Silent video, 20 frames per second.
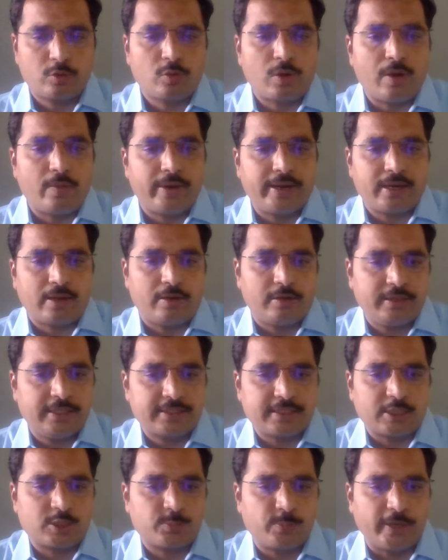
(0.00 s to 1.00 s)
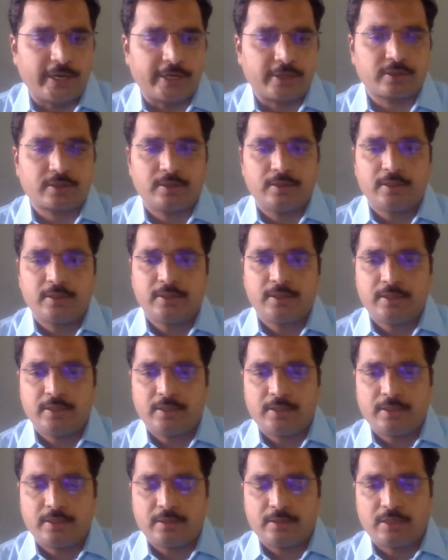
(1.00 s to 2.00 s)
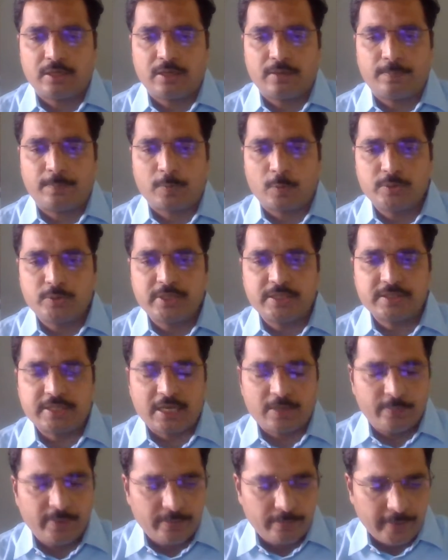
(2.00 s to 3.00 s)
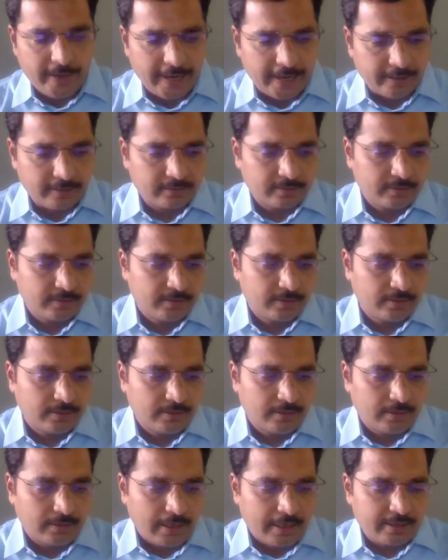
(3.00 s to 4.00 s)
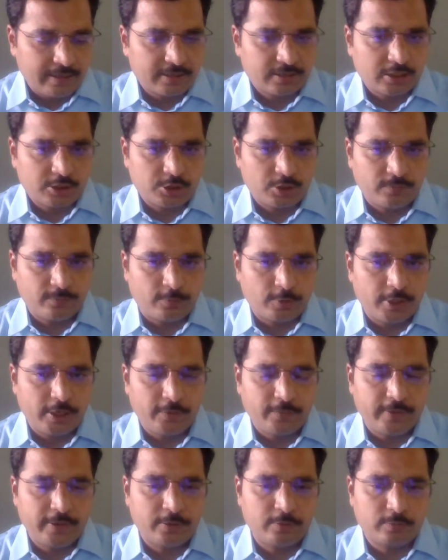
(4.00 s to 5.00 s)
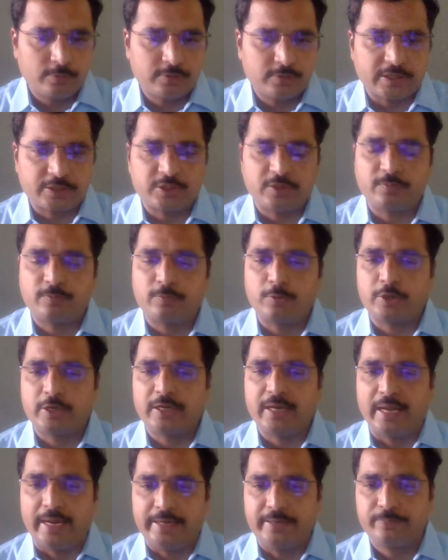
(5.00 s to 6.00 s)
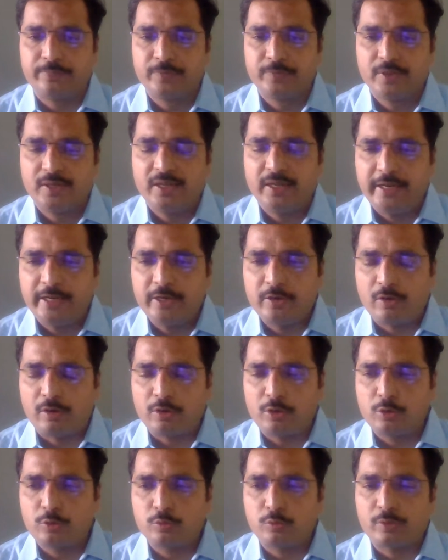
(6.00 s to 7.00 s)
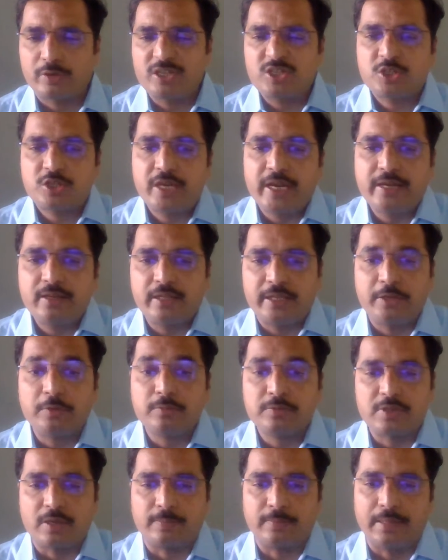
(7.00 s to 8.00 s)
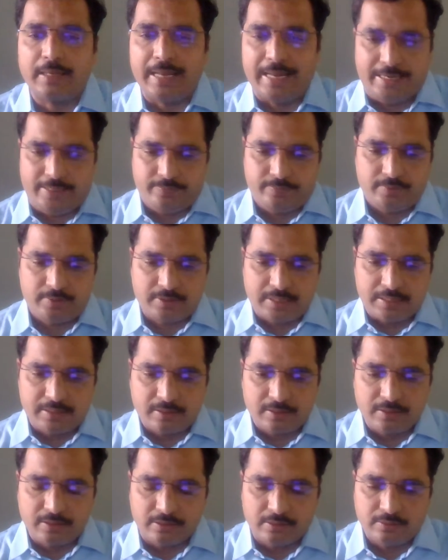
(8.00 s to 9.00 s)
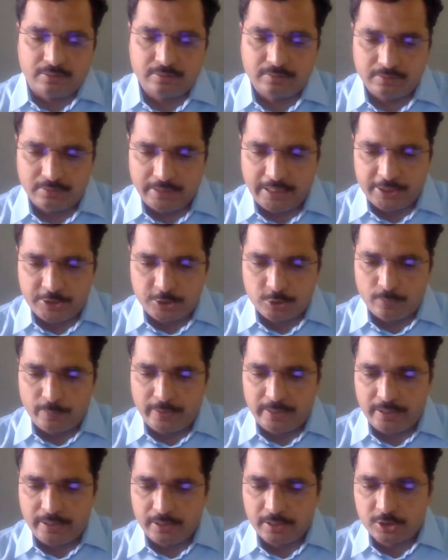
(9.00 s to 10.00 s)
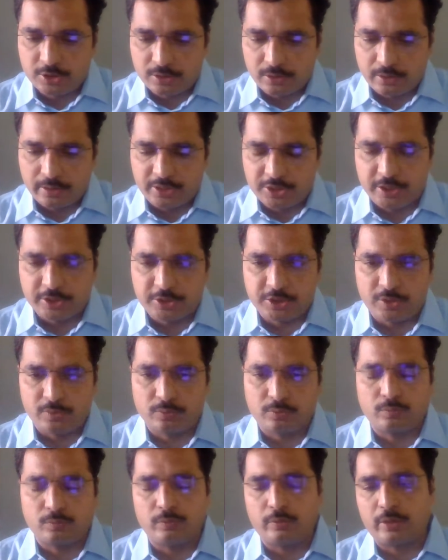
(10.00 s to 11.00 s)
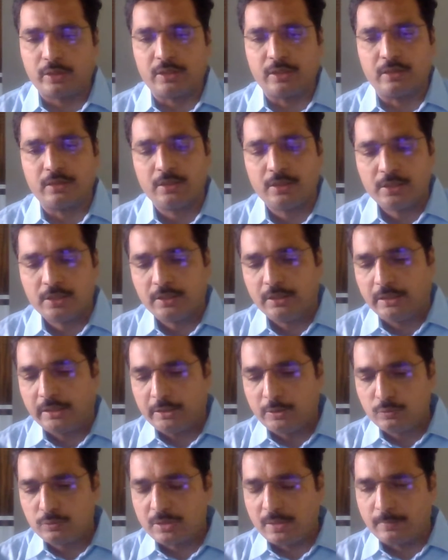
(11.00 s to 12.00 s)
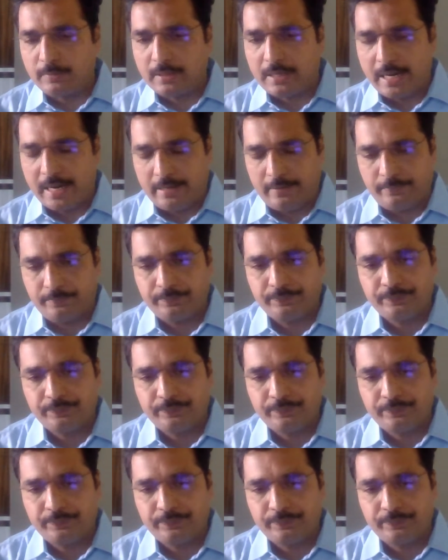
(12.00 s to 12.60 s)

to avoid all these aspects, the provisions have been made under section 41 to section 49 in order to restrict the use of the land. Rather, it should be restriction toward the use of the land.